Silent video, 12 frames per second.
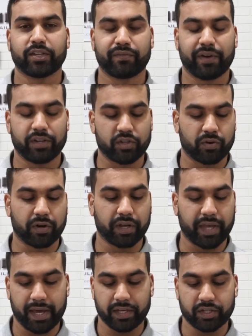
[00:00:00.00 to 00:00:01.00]
a very strong
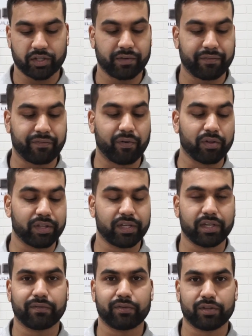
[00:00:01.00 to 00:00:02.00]
case for
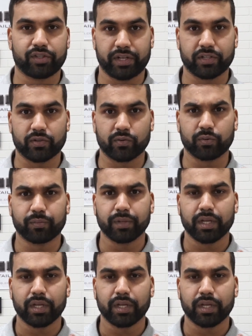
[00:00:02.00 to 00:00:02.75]
the Zentool.